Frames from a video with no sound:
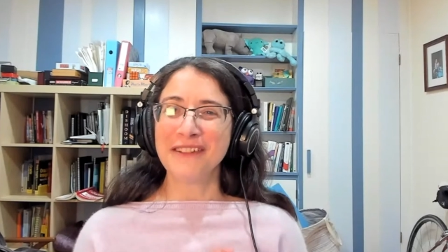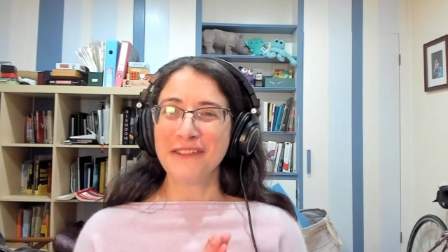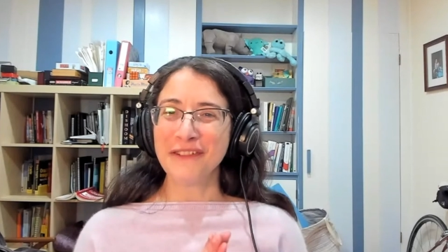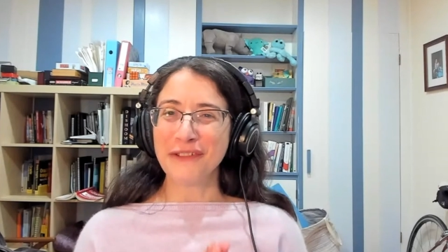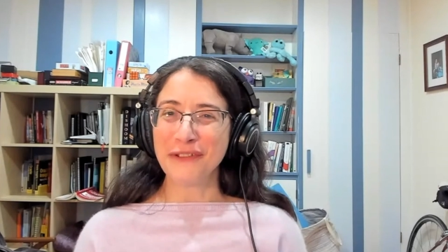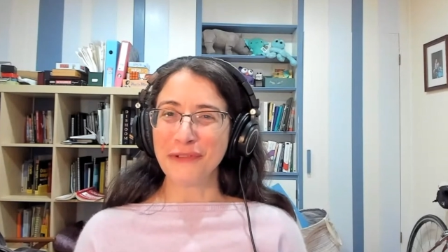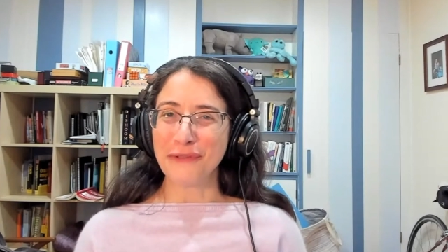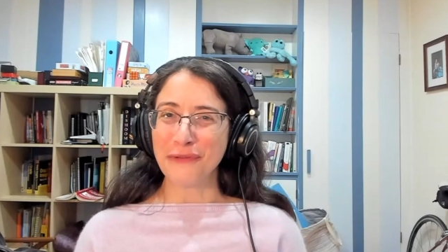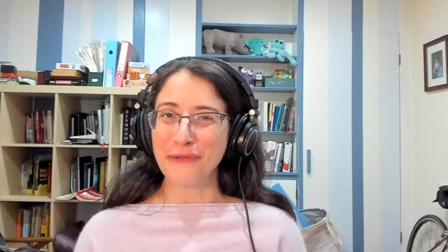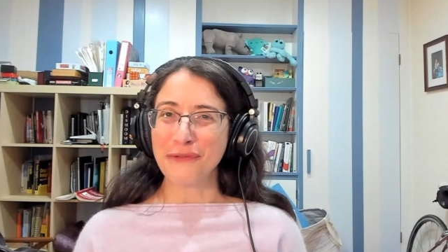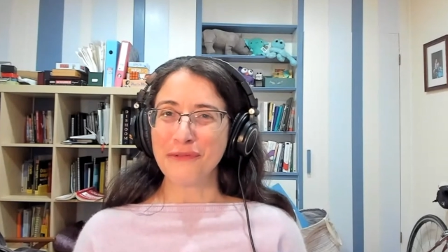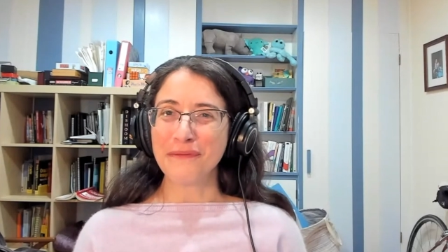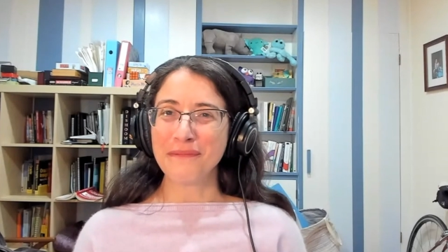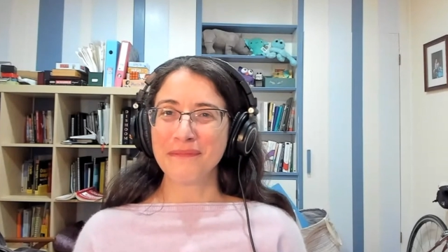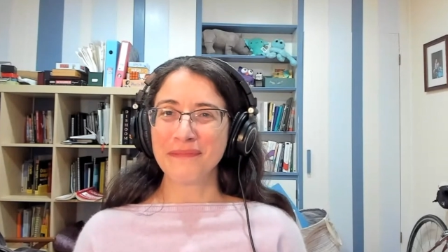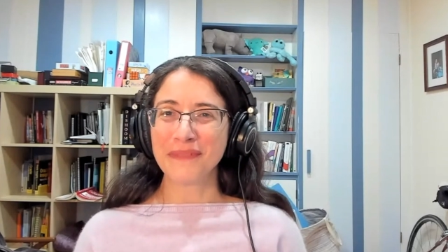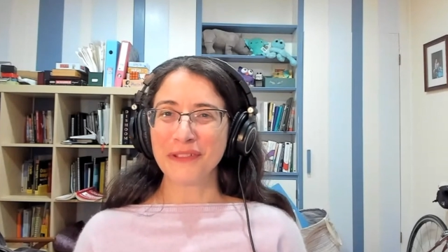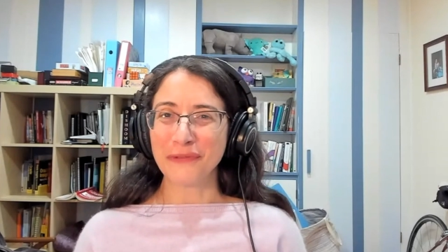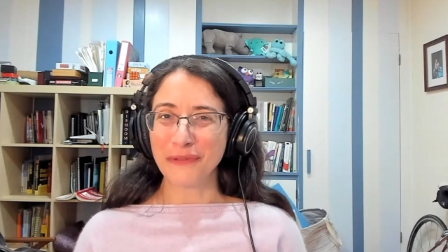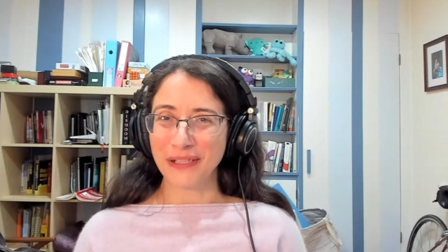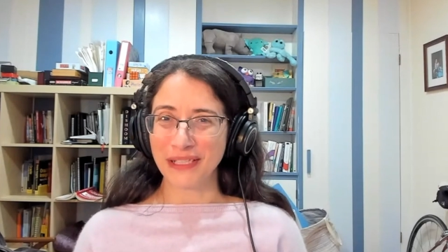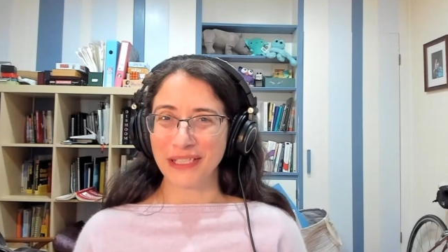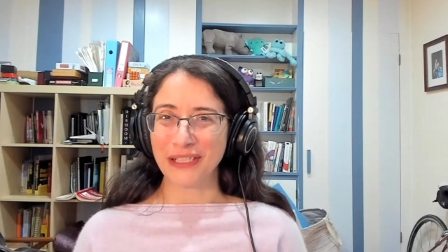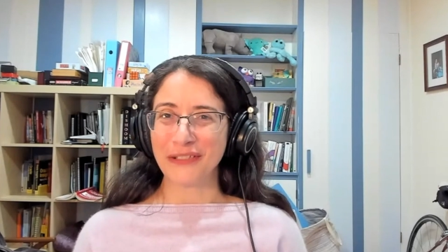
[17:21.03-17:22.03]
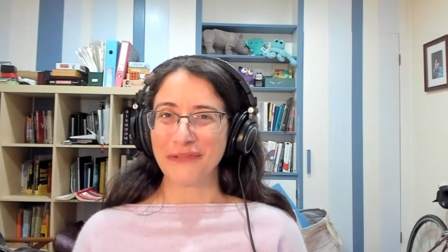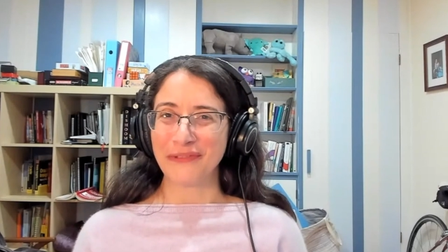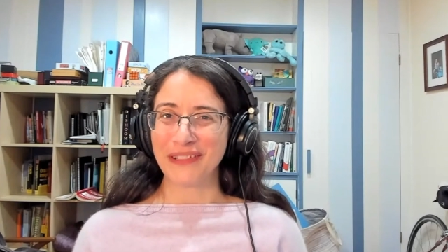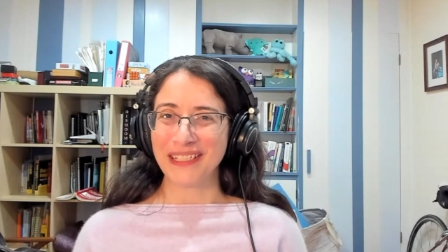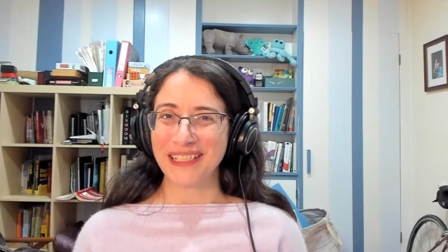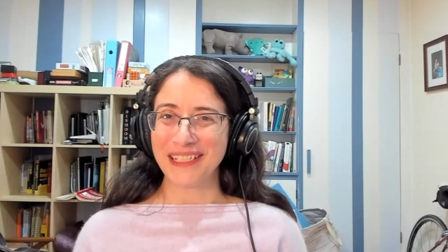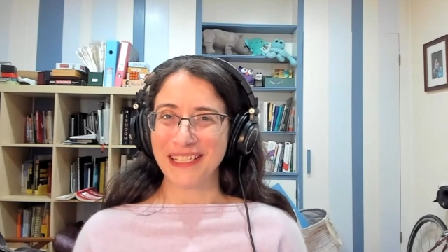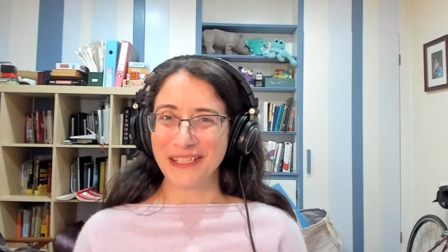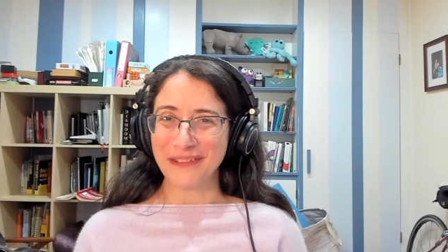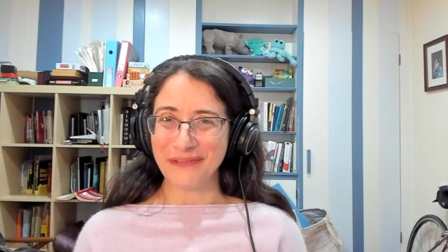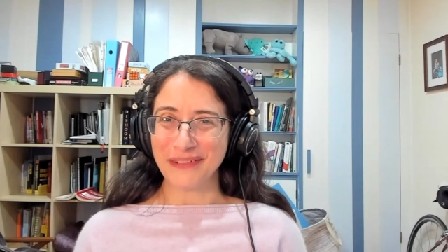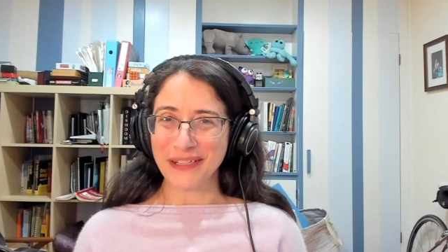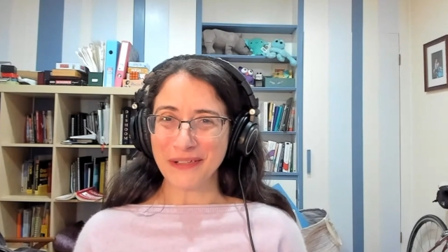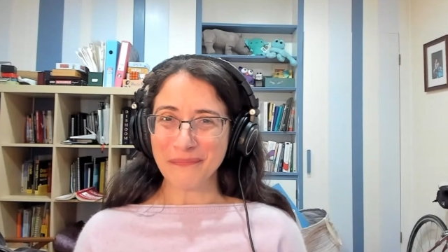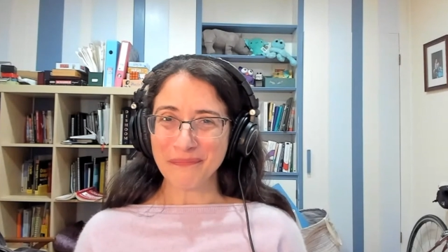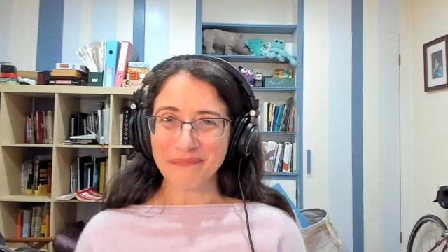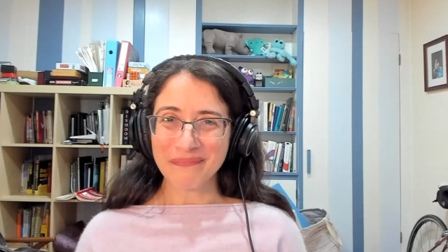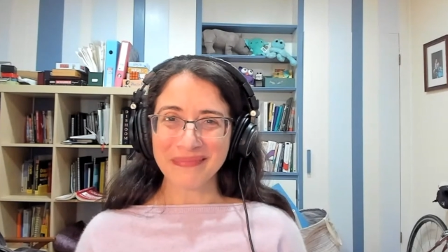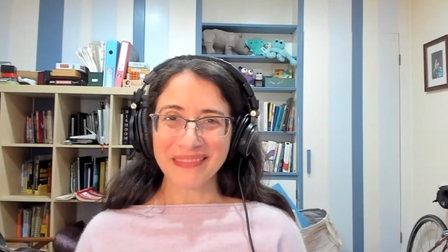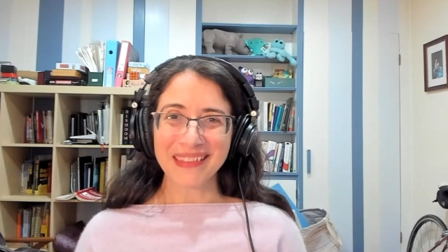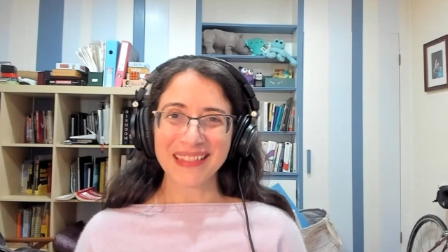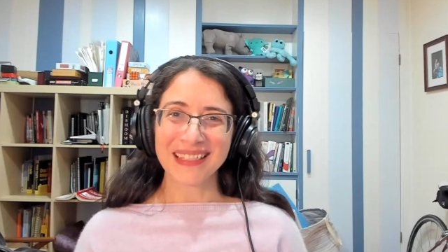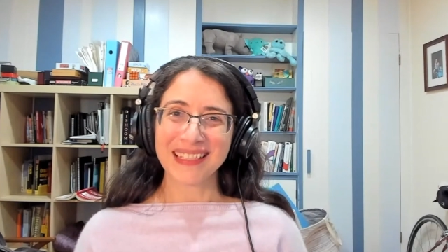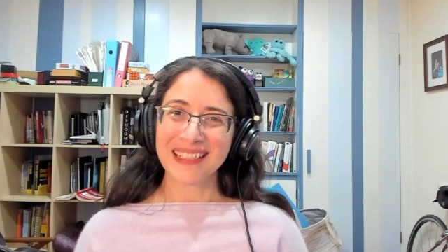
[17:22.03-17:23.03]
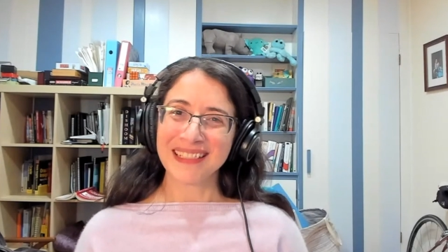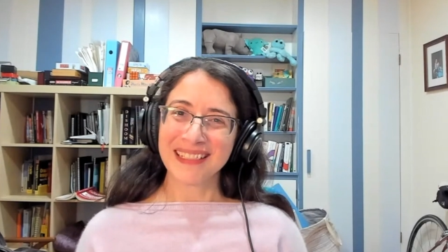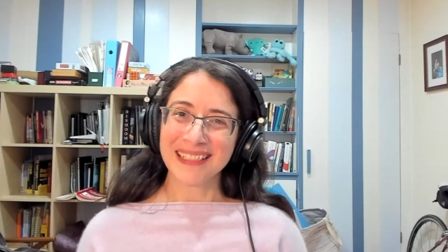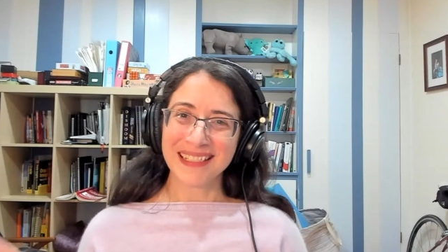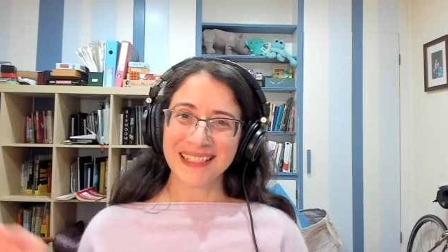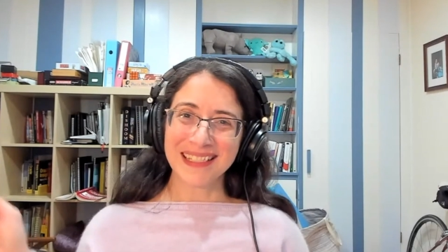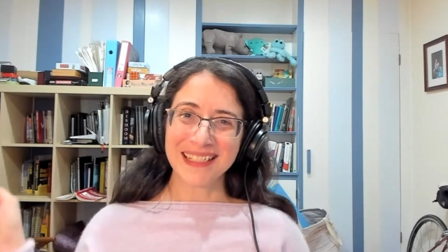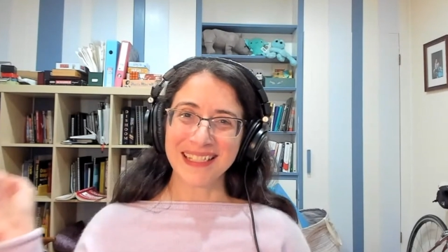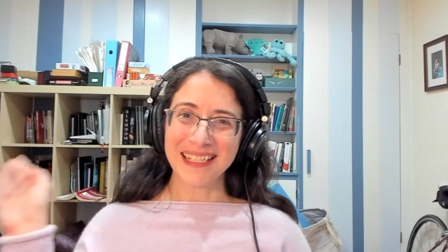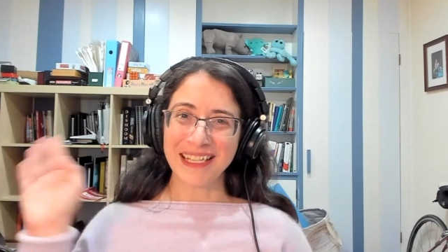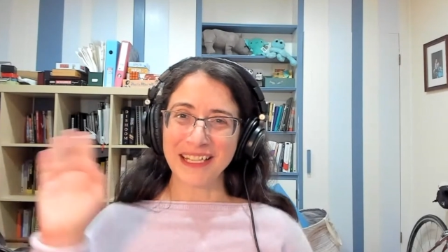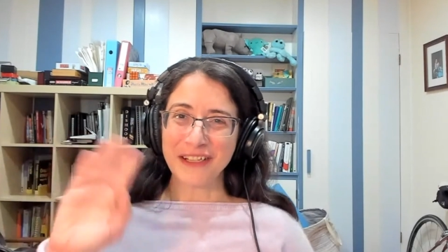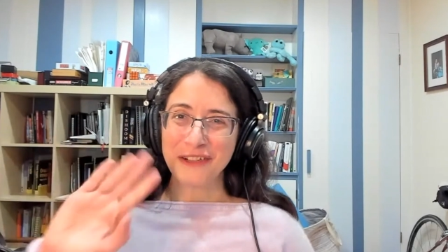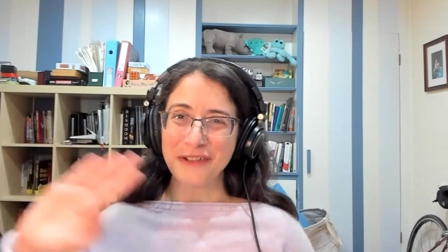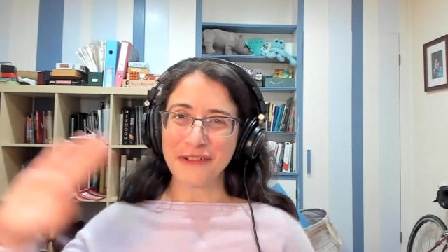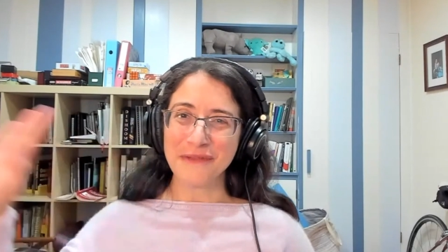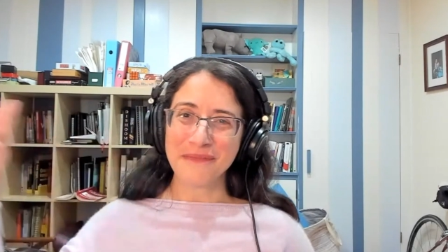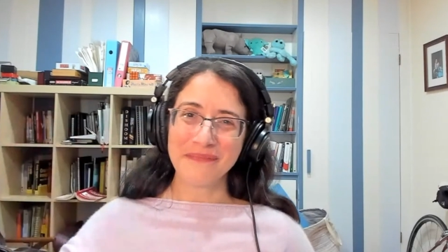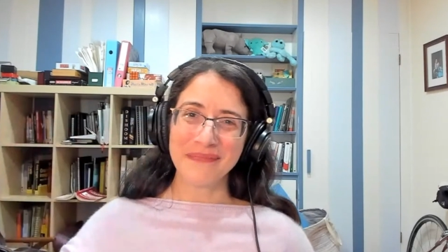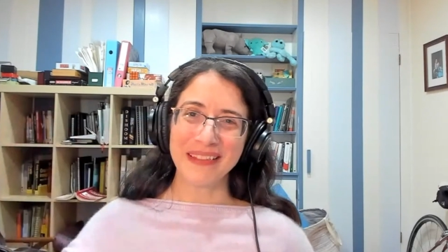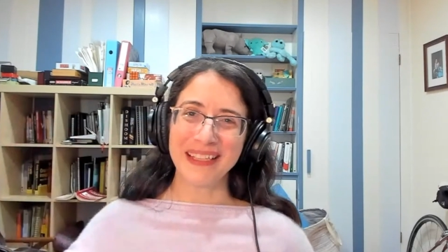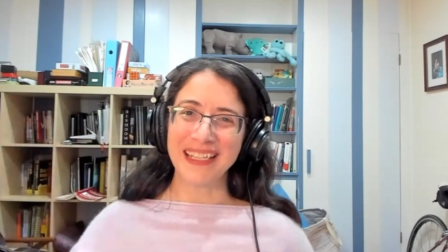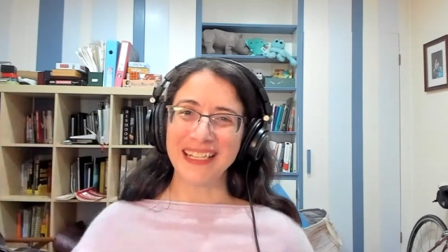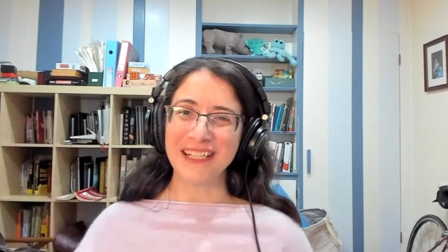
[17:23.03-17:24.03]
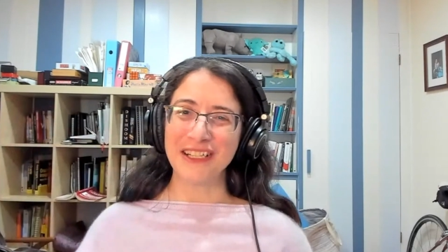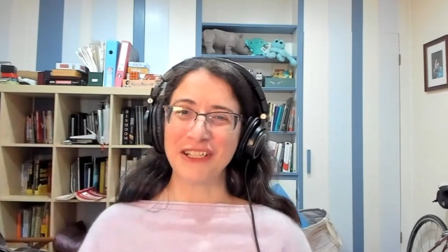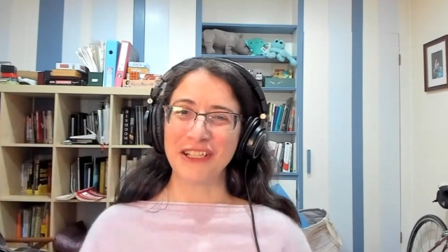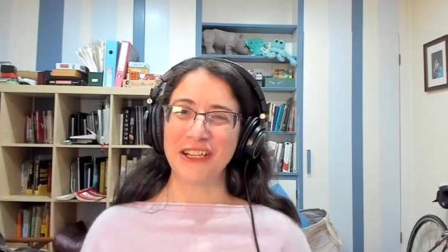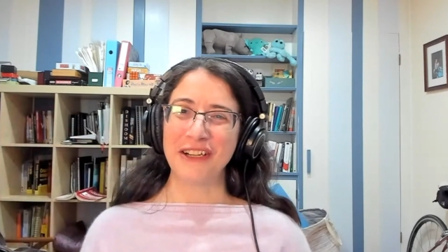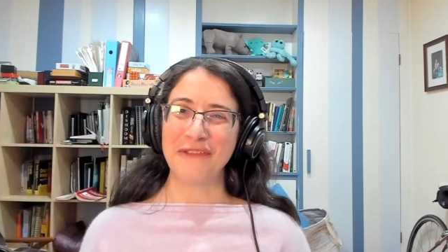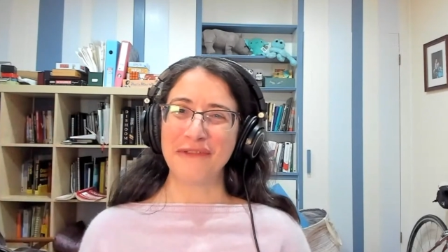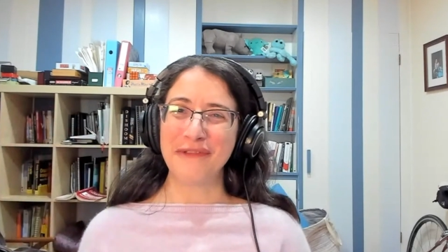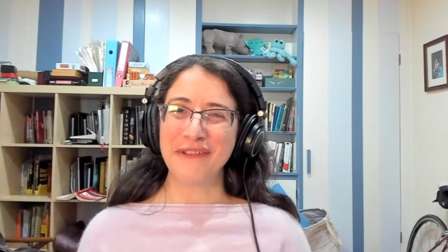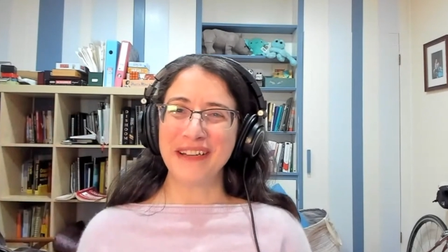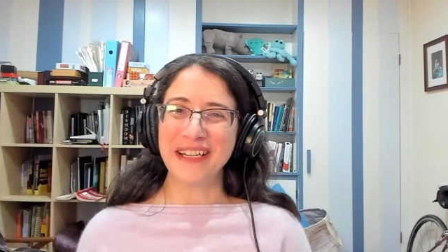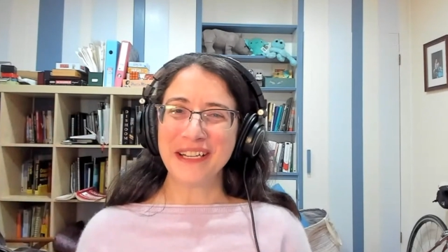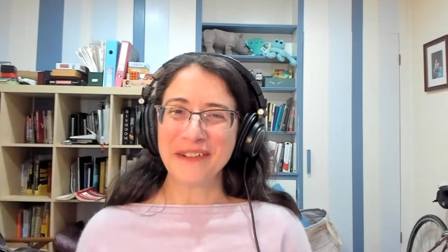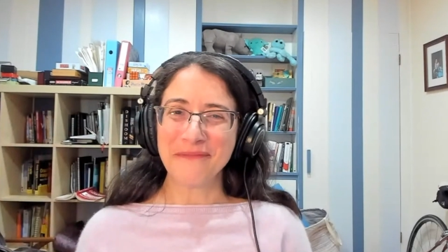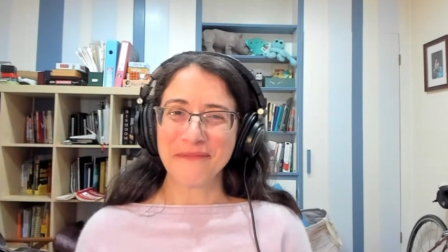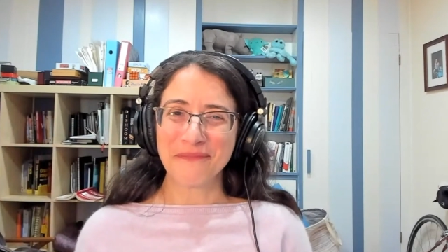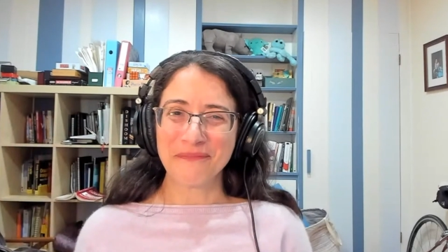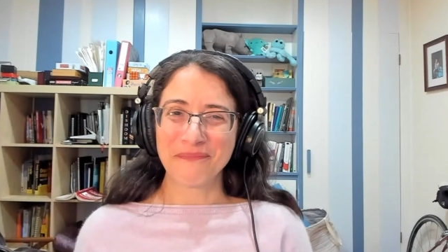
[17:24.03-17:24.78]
to 2023. See you in January.